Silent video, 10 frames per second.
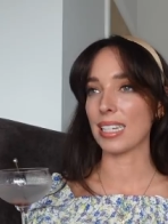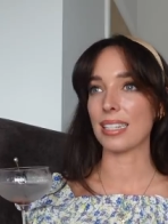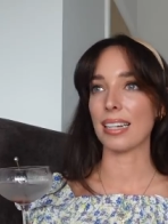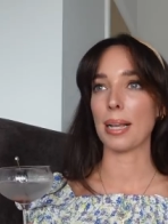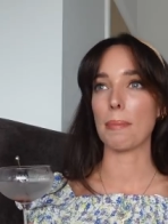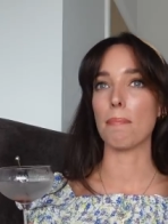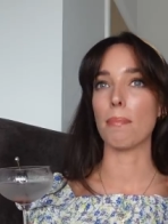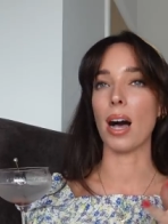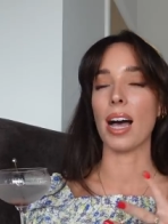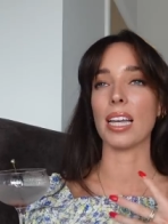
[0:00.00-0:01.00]
It's like
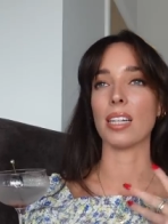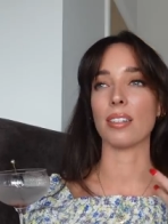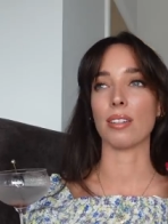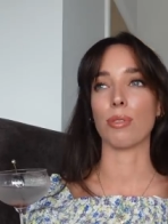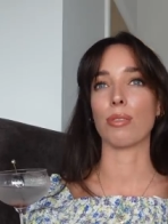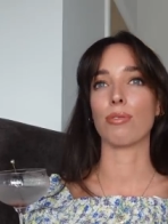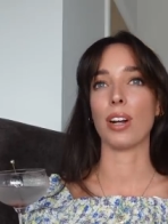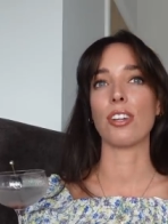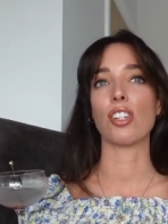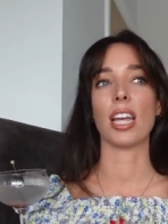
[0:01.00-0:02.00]
mild and
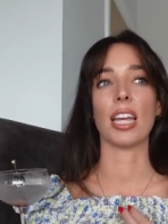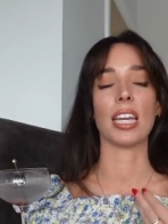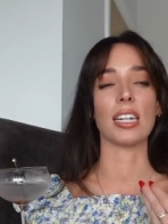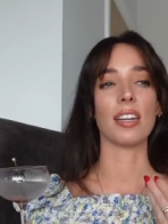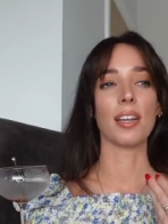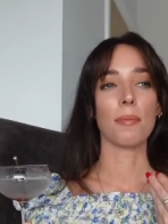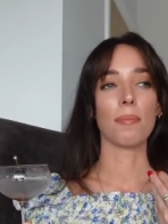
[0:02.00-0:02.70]
refreshing and